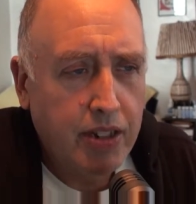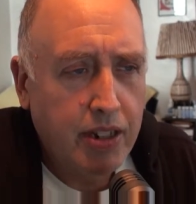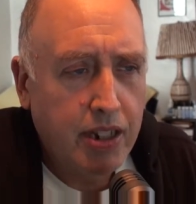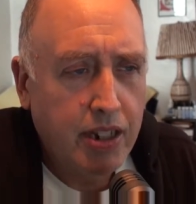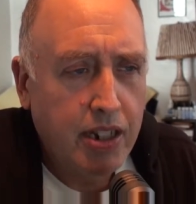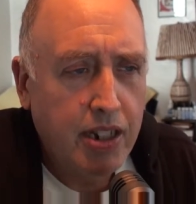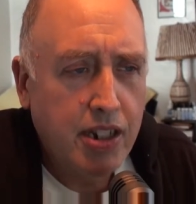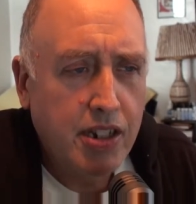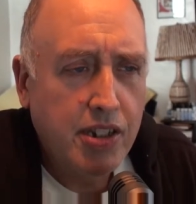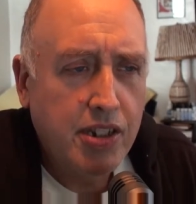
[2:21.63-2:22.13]

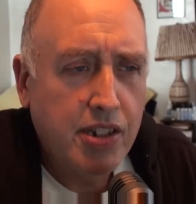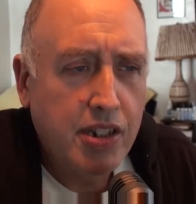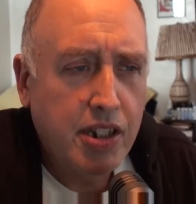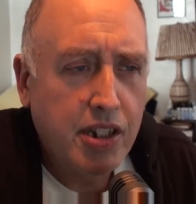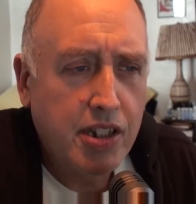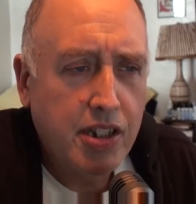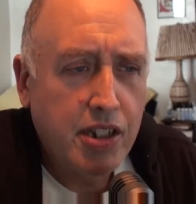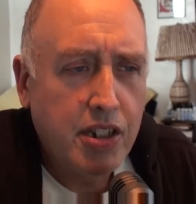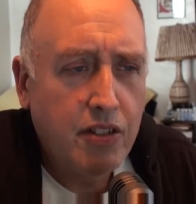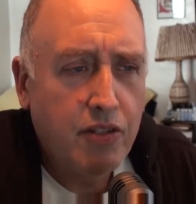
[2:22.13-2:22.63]
It is
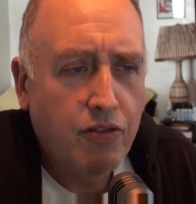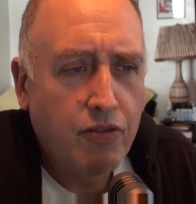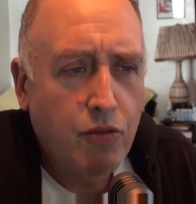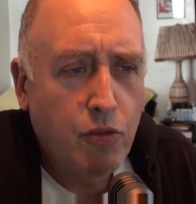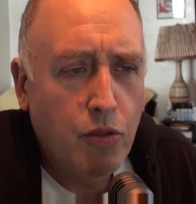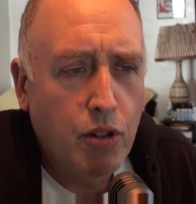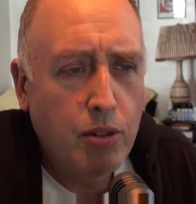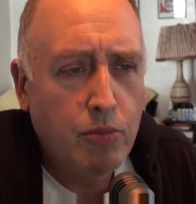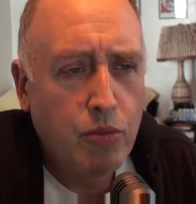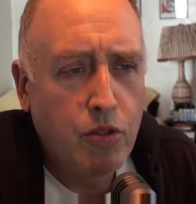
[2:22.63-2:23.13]
as if
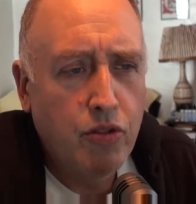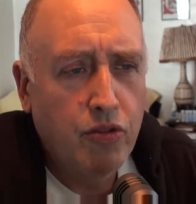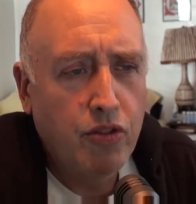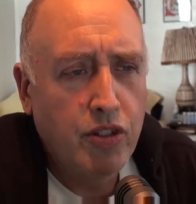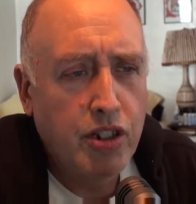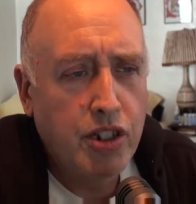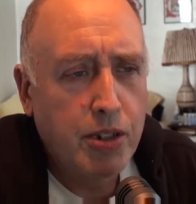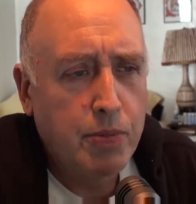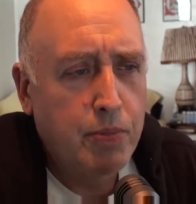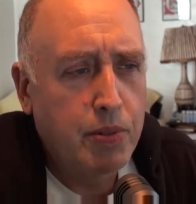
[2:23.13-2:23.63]
one
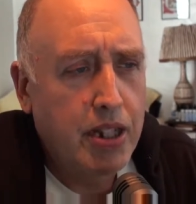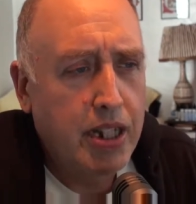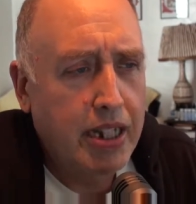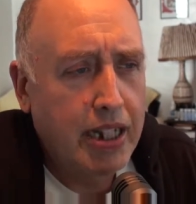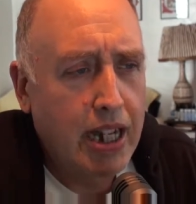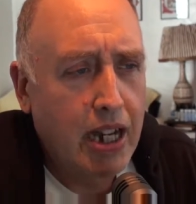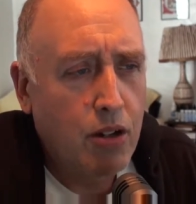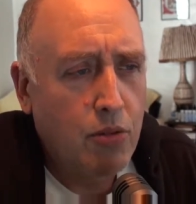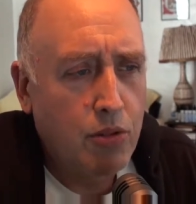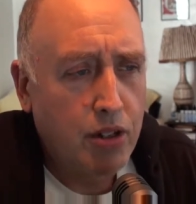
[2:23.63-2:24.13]
movie is
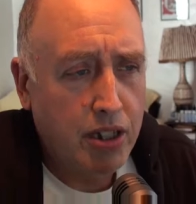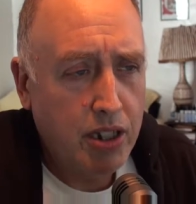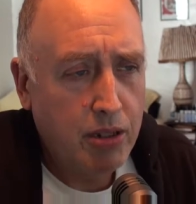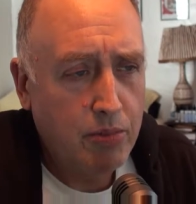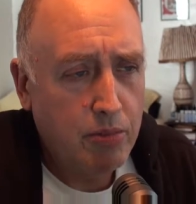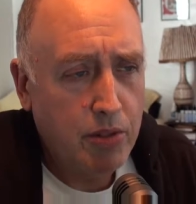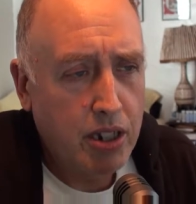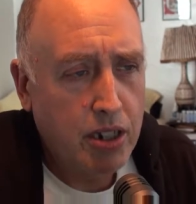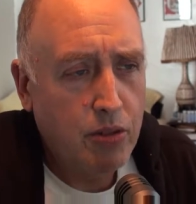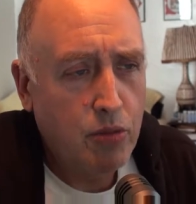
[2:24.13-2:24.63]
playing out
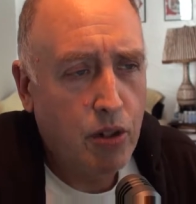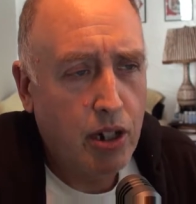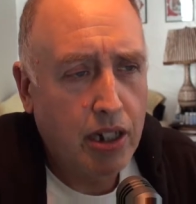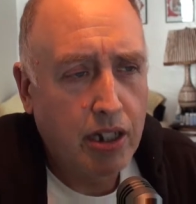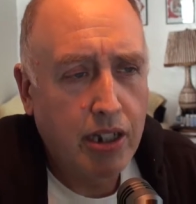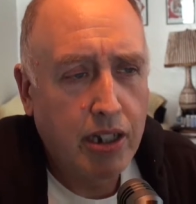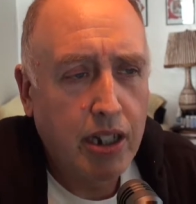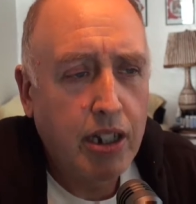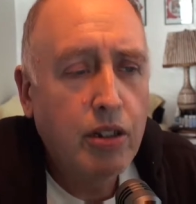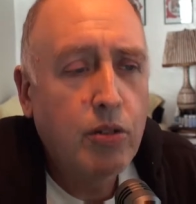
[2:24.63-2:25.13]
within me
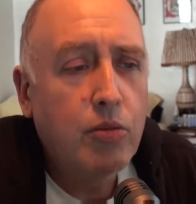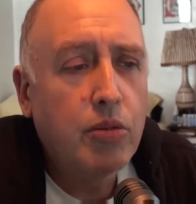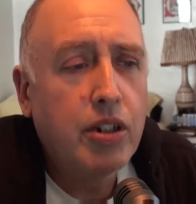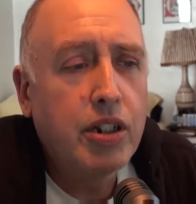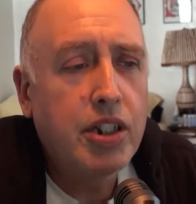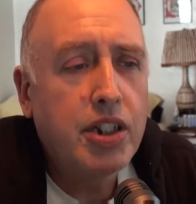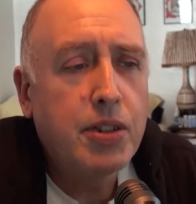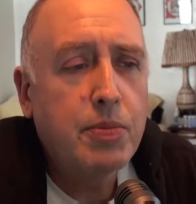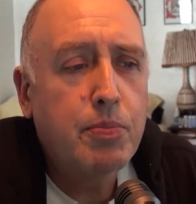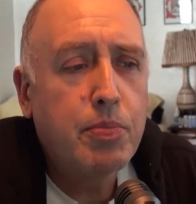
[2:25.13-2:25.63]
while another
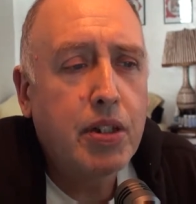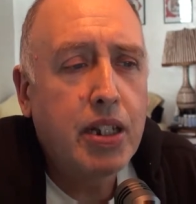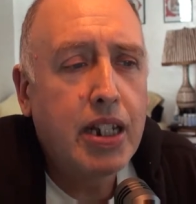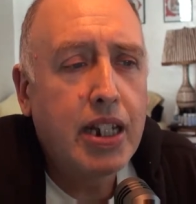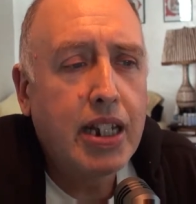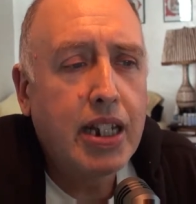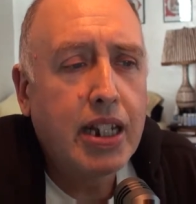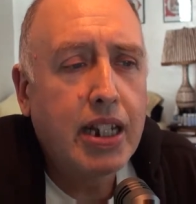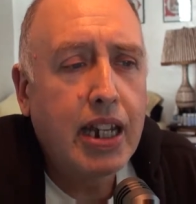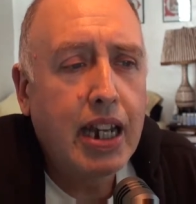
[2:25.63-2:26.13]
one is
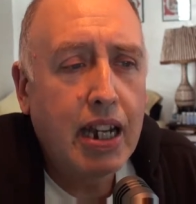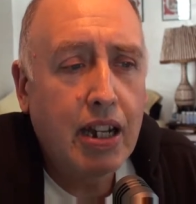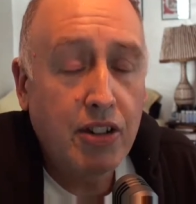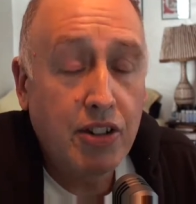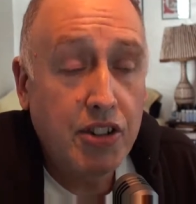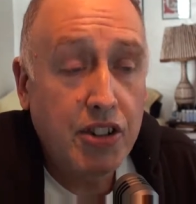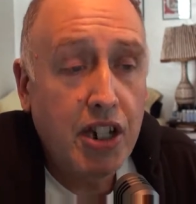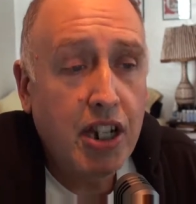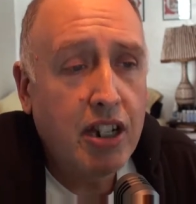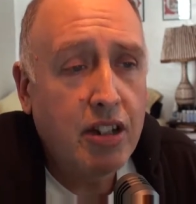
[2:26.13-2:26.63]
playing
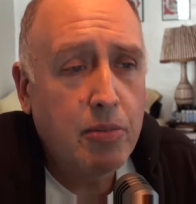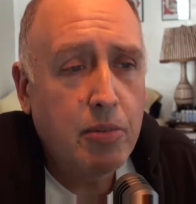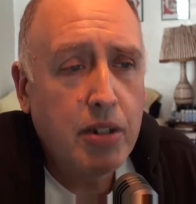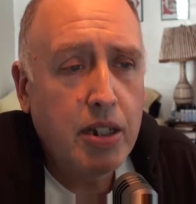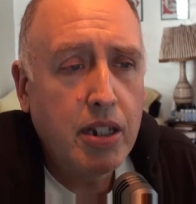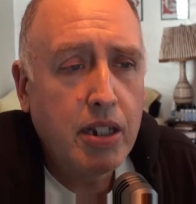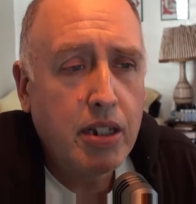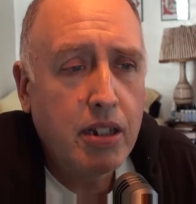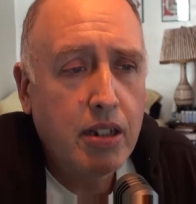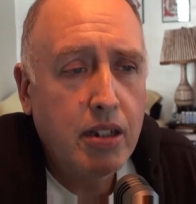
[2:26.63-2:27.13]
outside of
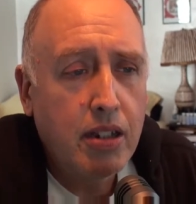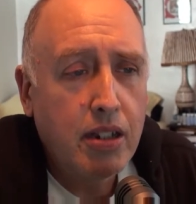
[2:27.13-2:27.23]
me.